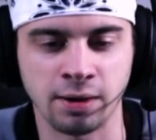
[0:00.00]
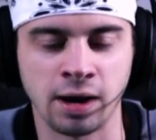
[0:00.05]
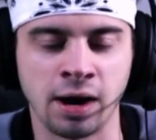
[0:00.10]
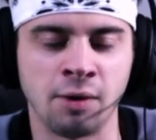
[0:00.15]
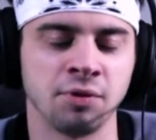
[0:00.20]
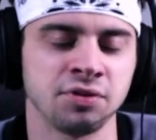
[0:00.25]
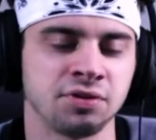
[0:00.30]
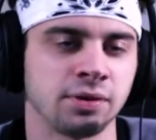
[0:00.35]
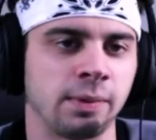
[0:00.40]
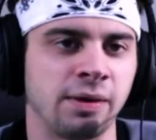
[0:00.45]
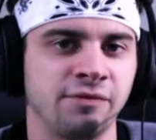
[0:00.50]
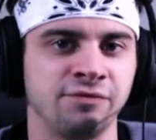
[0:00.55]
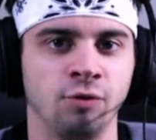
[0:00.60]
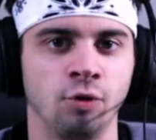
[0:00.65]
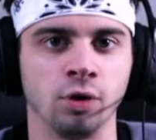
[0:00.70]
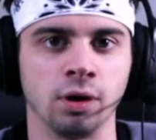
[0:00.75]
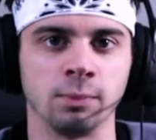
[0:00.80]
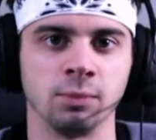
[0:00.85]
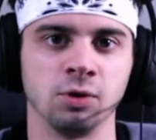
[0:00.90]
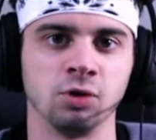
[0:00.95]
I want to talk about
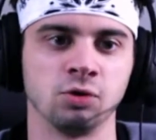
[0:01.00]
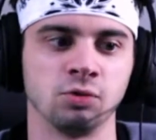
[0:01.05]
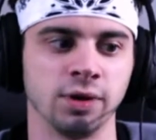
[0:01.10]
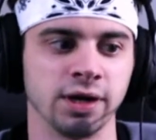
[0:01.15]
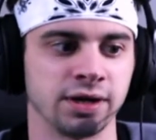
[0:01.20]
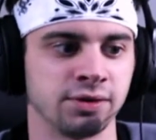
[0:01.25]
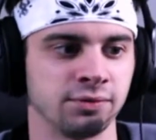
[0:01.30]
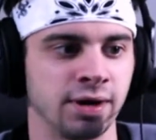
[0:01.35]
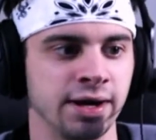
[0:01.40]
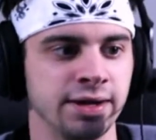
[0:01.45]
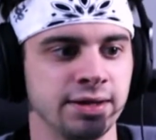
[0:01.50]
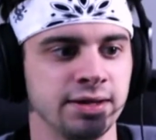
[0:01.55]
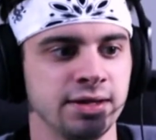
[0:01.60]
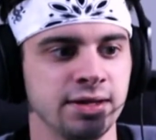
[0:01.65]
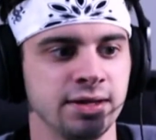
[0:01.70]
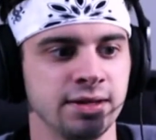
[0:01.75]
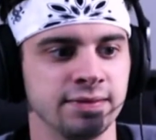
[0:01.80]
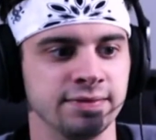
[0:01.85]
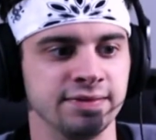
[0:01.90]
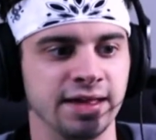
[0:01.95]
Fulgham real quick, right?
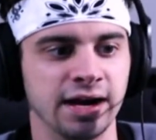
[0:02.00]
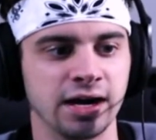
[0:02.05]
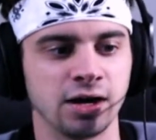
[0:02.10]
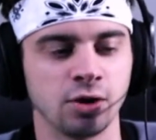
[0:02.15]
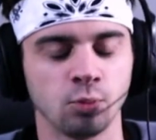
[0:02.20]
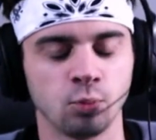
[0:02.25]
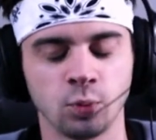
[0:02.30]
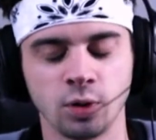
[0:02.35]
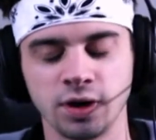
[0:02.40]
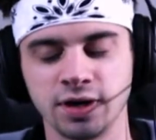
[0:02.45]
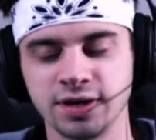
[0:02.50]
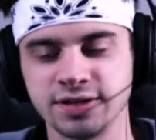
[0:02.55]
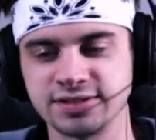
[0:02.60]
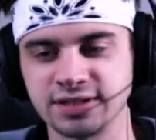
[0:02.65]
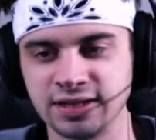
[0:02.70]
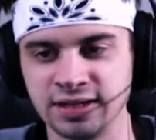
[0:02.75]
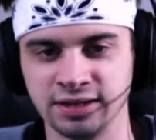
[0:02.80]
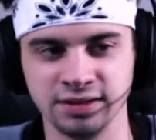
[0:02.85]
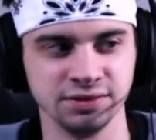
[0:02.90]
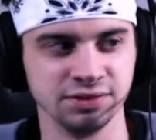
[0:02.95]
There was
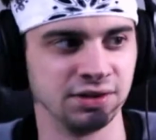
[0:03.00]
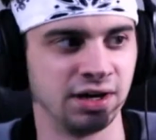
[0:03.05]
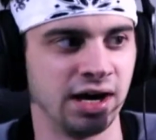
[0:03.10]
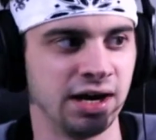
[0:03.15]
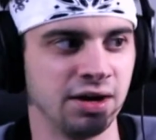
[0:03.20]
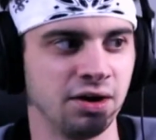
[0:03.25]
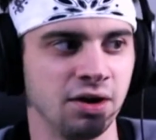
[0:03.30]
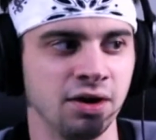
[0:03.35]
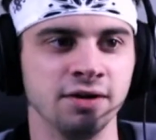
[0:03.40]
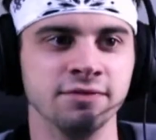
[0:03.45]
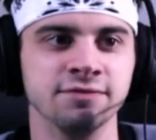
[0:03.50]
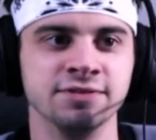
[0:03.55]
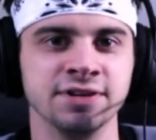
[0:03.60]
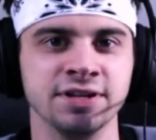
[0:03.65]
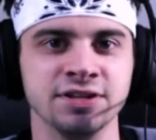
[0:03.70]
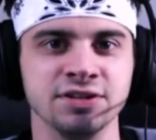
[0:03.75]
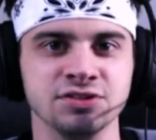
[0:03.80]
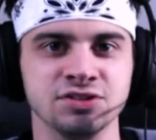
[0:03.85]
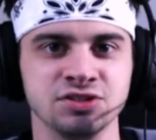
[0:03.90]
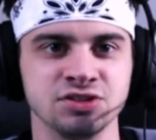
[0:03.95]
a lot of
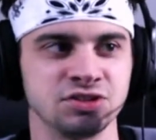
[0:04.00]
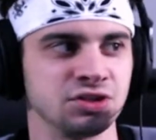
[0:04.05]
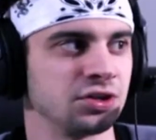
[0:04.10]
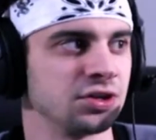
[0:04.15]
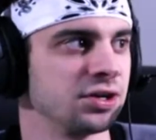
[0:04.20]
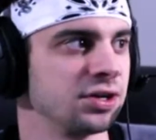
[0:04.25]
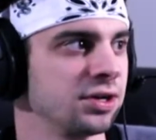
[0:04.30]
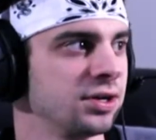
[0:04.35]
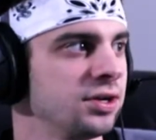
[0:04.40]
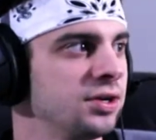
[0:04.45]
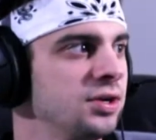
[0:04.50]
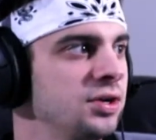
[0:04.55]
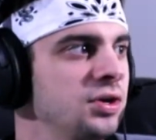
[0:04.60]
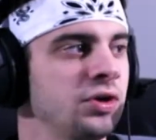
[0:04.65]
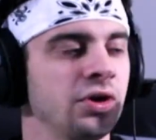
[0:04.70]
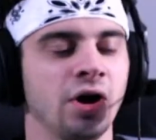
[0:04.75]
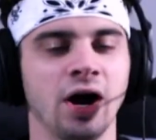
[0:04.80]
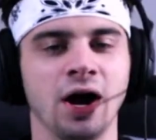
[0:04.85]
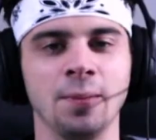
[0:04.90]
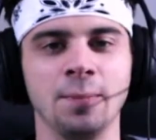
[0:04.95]
concern
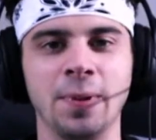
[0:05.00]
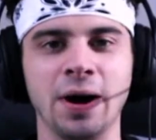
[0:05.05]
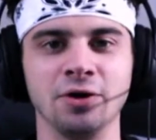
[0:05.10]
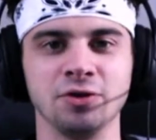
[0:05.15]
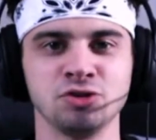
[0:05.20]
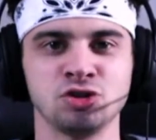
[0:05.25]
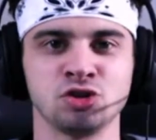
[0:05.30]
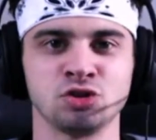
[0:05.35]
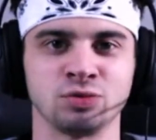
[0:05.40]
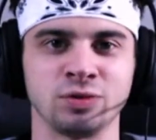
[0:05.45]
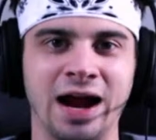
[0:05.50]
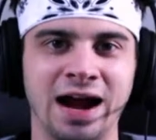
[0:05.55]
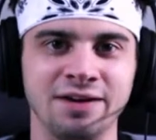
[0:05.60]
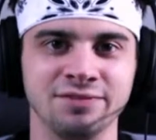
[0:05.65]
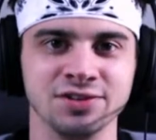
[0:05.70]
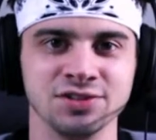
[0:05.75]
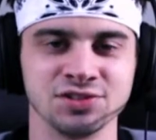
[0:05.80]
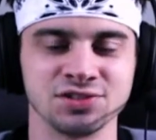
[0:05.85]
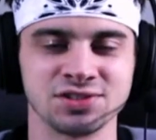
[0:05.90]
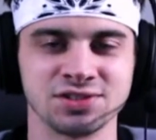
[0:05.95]
about
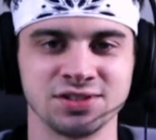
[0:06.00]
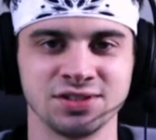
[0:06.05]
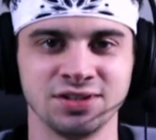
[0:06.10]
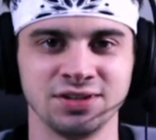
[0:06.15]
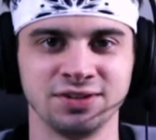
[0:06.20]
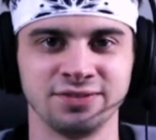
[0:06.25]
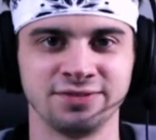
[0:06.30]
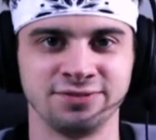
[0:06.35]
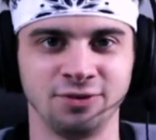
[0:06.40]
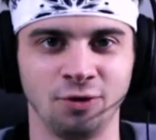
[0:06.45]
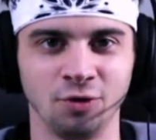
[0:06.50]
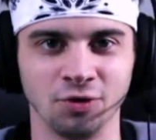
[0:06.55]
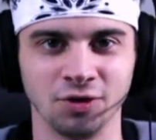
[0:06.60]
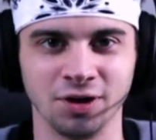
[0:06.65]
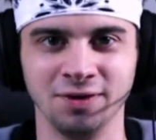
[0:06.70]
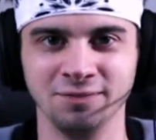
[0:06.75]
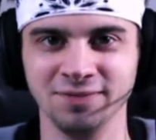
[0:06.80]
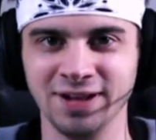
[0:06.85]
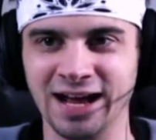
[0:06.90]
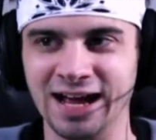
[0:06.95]
Travis
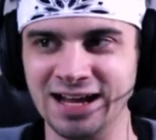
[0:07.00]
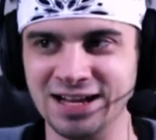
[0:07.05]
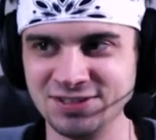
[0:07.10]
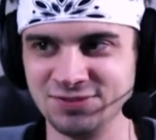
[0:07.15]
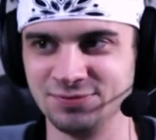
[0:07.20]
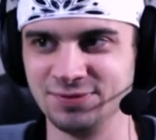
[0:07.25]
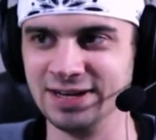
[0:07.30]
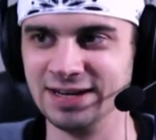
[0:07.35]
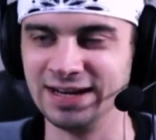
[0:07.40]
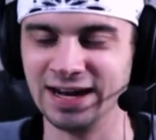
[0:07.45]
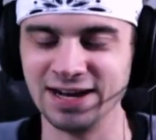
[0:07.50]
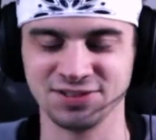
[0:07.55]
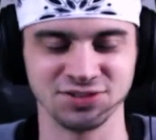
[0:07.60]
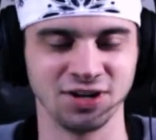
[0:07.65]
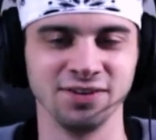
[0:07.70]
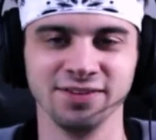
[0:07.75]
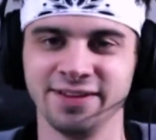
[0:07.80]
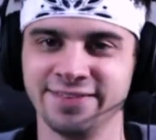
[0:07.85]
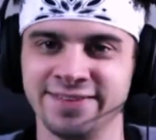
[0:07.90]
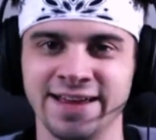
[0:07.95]
Fulgham last week. I
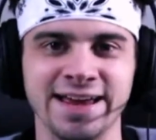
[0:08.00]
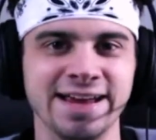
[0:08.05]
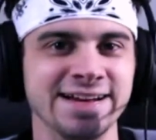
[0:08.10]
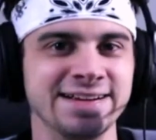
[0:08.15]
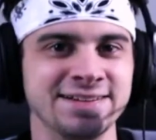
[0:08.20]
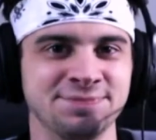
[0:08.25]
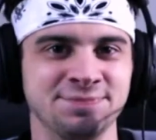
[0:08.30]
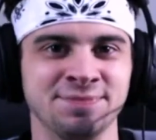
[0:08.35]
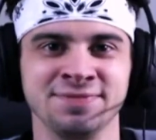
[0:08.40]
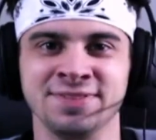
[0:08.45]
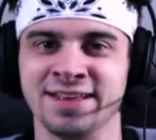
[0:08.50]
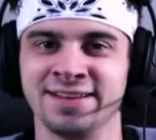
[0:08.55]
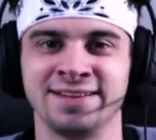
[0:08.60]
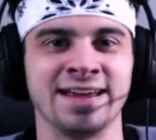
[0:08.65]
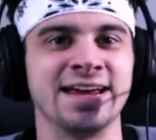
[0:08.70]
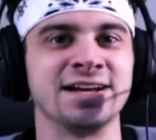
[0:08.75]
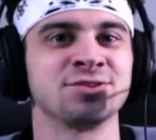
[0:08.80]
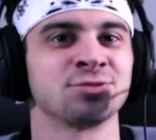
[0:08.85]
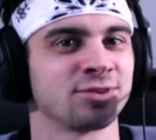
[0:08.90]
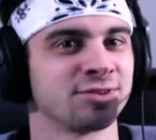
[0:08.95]
saw the
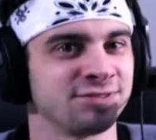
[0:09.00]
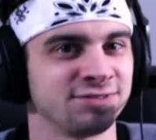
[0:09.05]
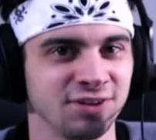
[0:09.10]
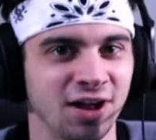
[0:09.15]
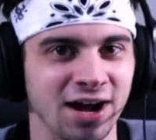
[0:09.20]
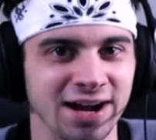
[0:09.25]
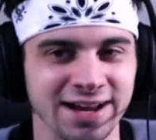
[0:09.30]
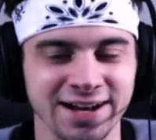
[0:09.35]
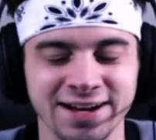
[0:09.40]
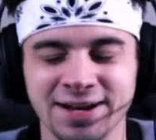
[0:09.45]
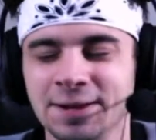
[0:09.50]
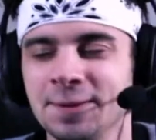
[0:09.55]
takes were flying.